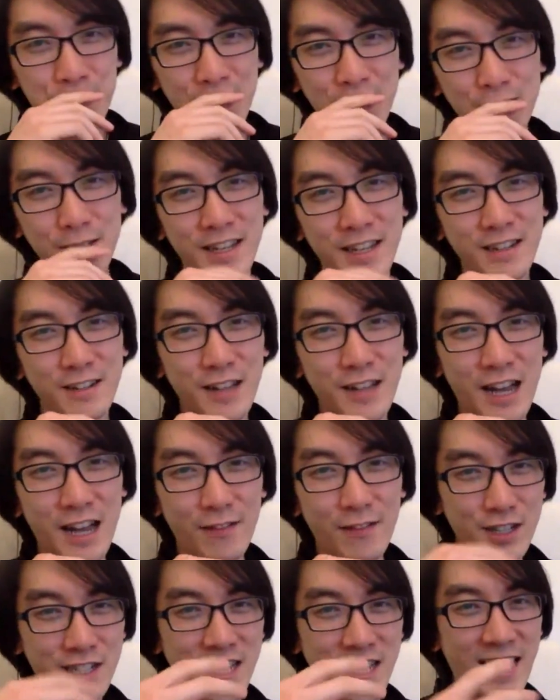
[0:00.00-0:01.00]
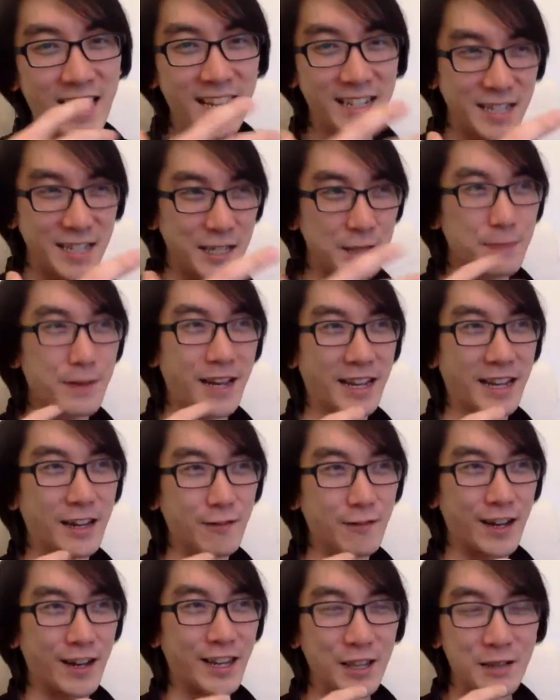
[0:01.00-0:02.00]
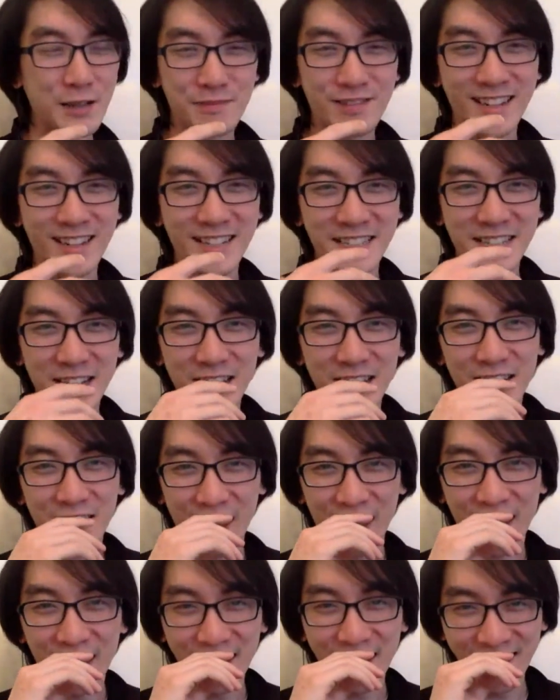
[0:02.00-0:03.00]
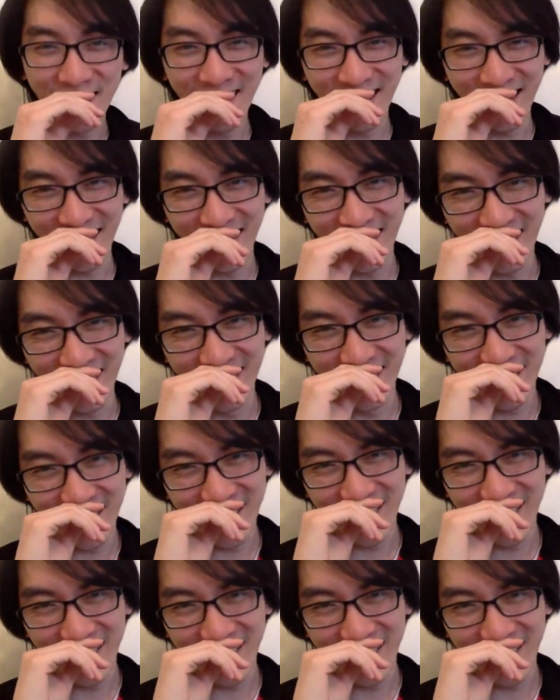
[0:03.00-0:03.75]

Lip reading: We can all have our 1080s back at a regular price. I'd like that.